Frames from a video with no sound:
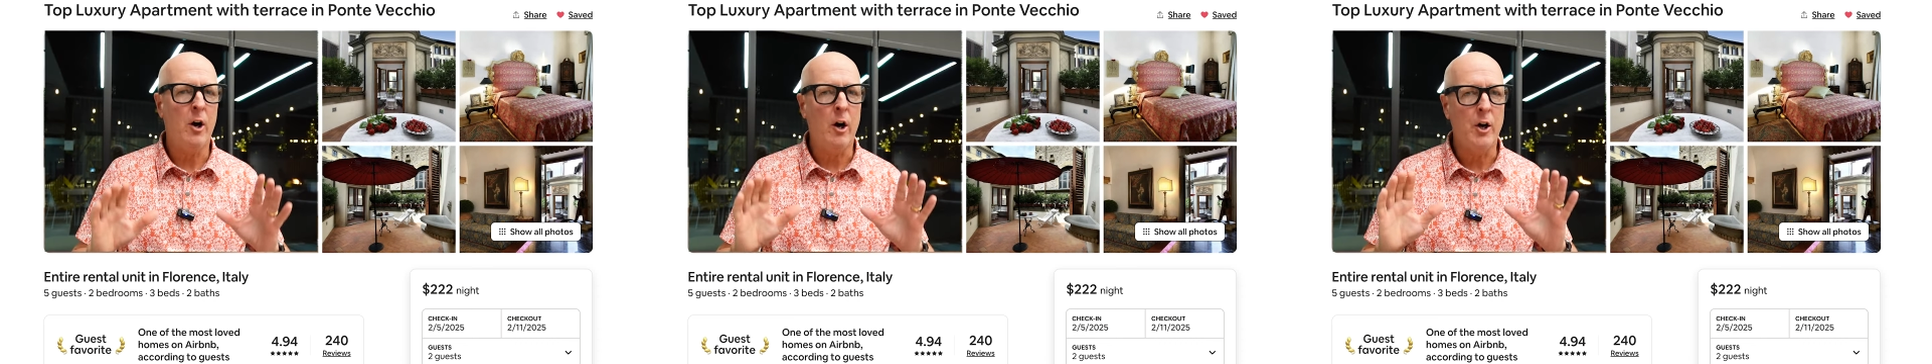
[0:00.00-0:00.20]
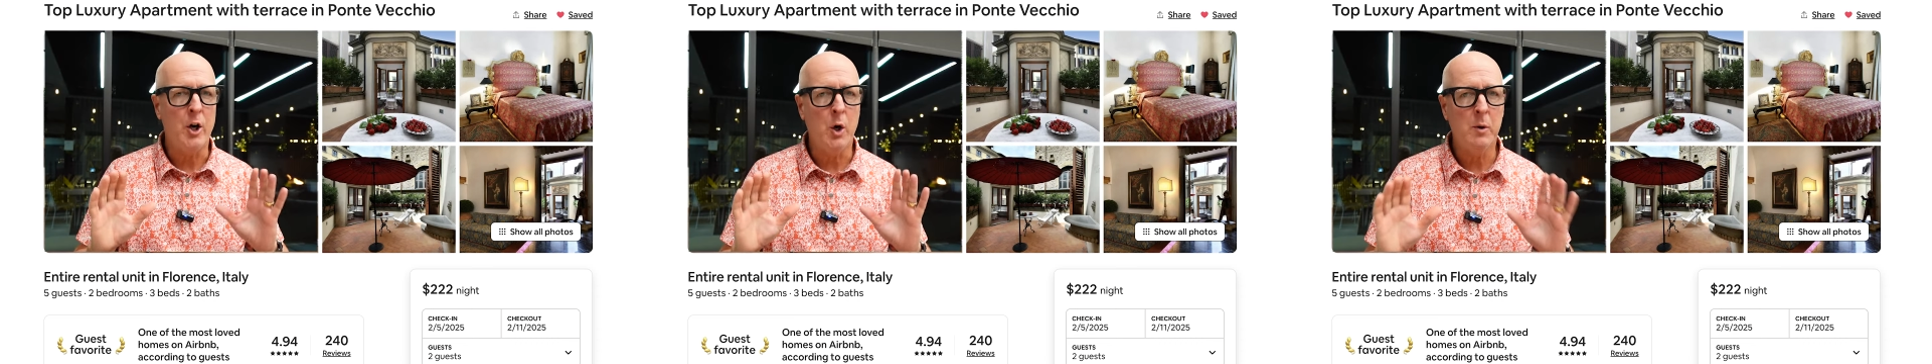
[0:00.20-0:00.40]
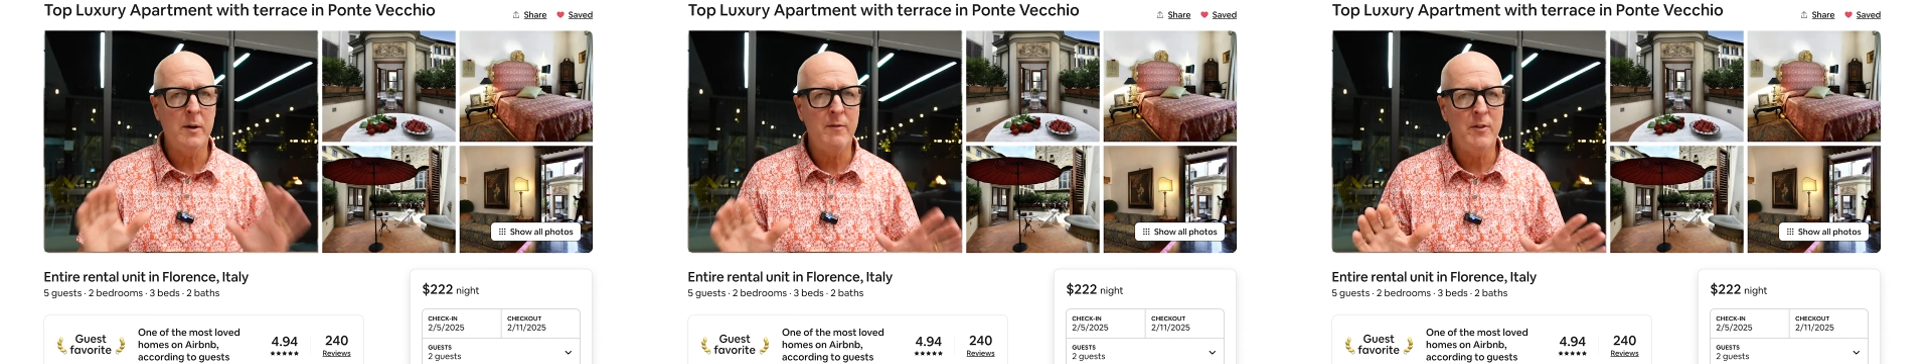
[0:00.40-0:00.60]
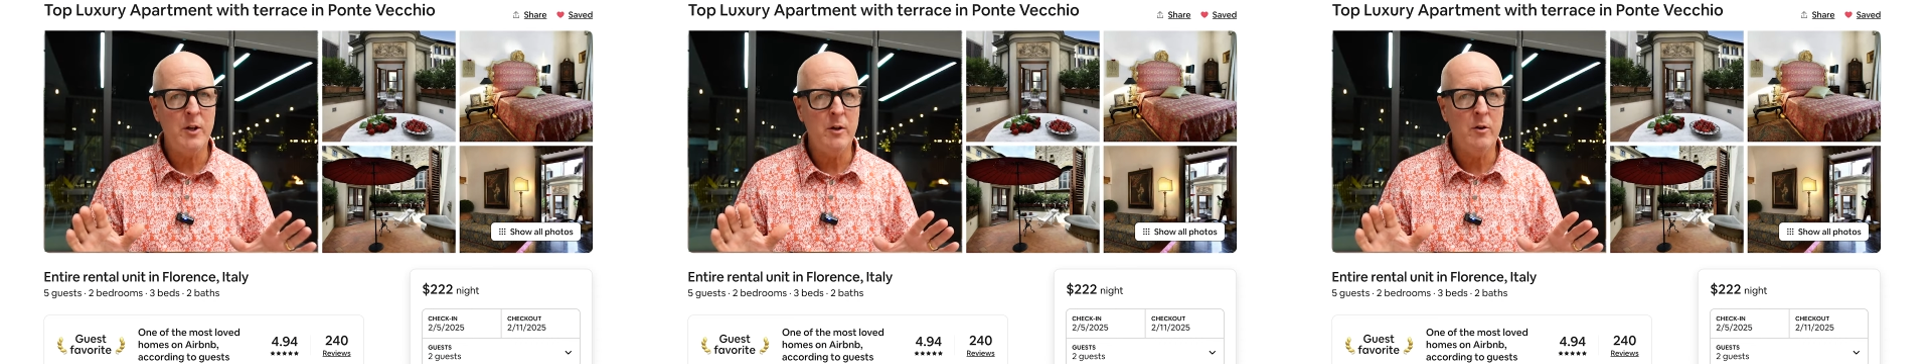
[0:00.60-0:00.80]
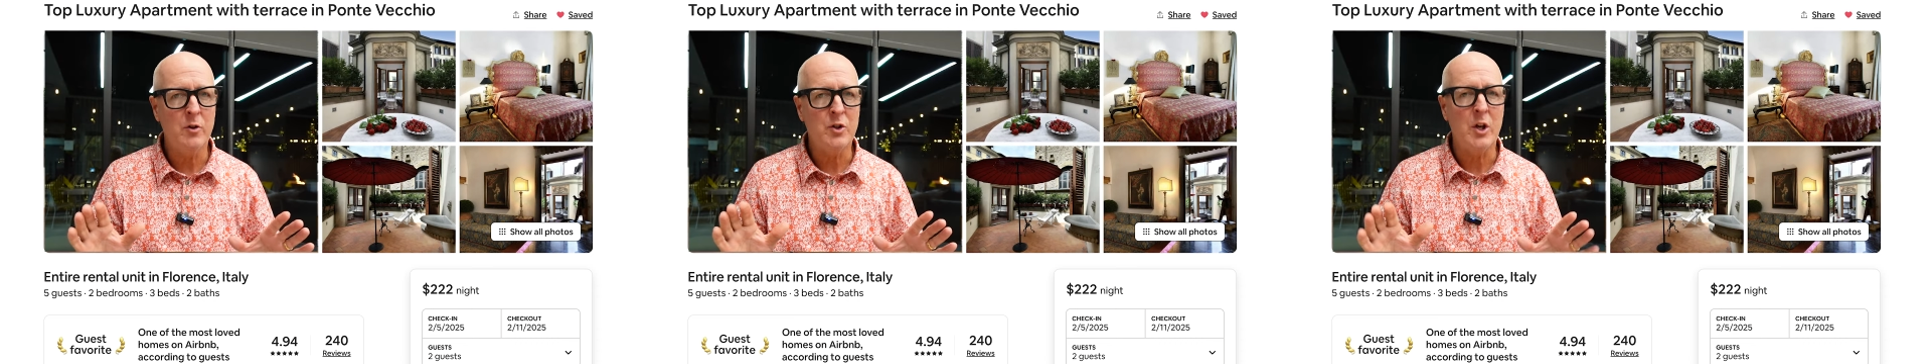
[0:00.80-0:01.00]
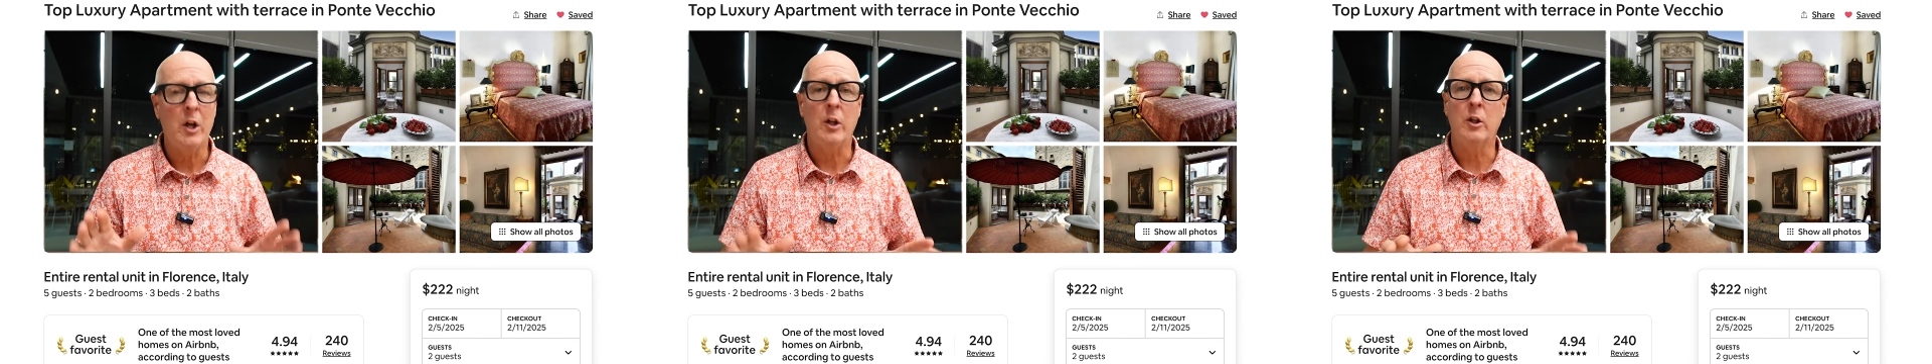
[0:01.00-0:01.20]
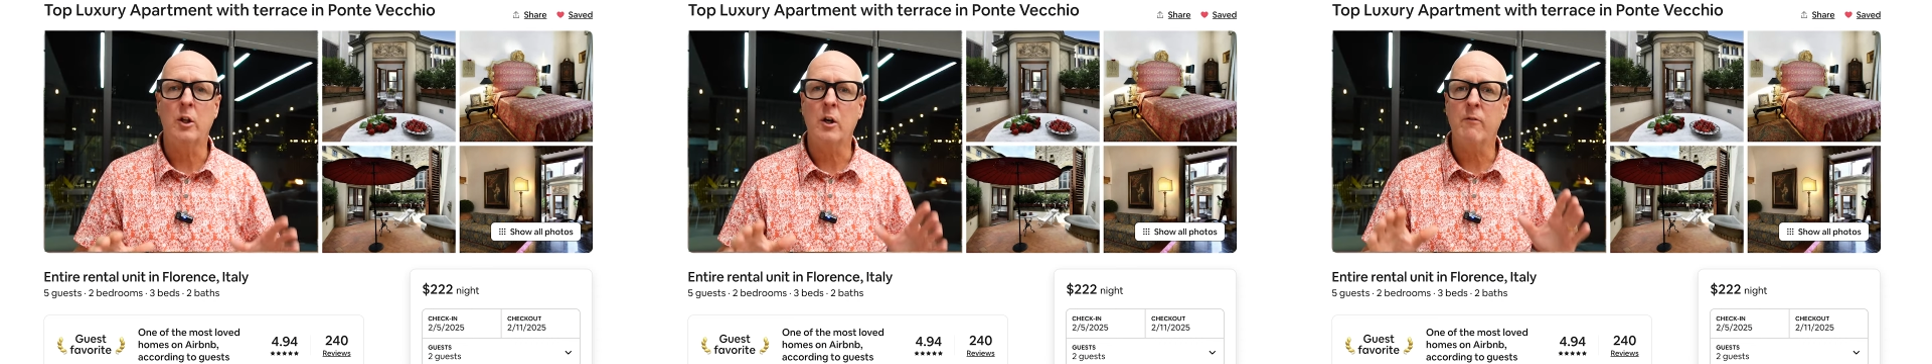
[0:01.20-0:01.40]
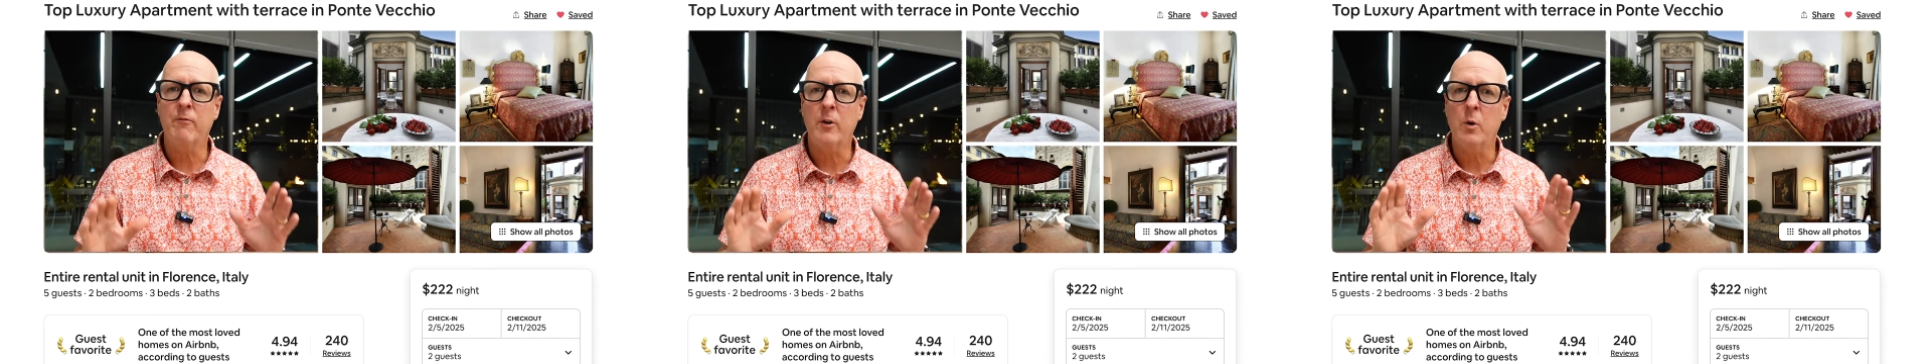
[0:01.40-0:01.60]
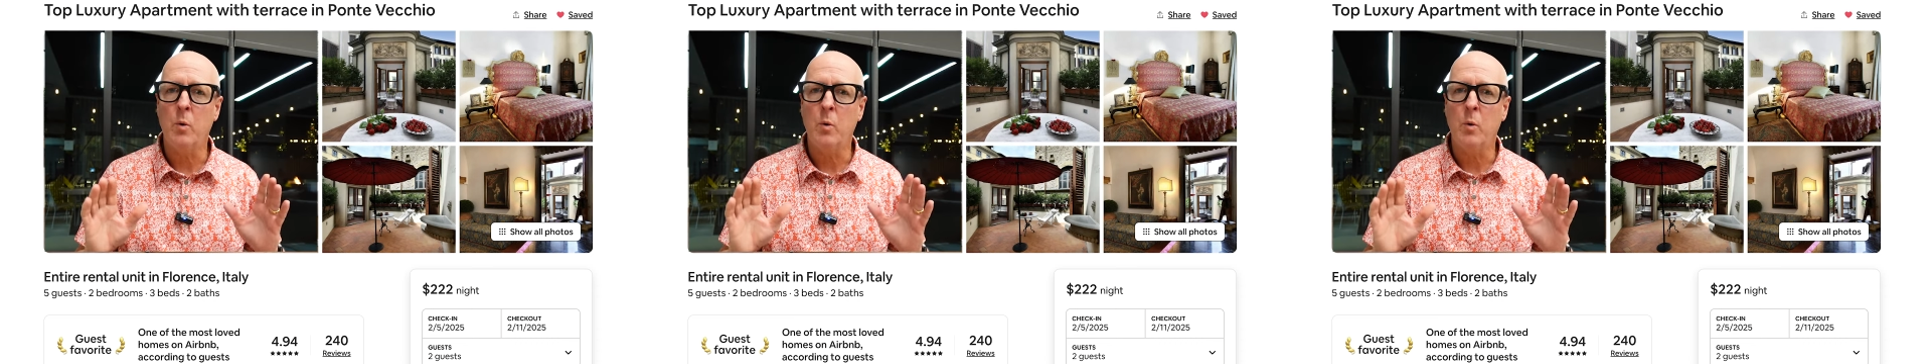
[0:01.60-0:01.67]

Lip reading: are no reviews, look for